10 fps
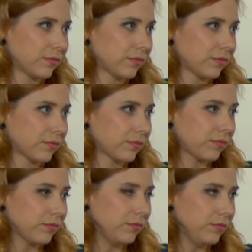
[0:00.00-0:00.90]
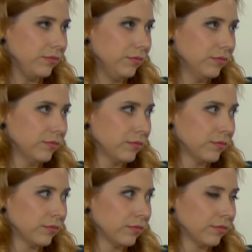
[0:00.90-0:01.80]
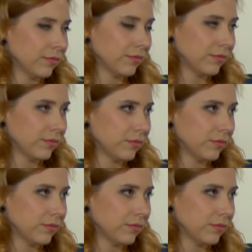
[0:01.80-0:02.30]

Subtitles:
(not speaking)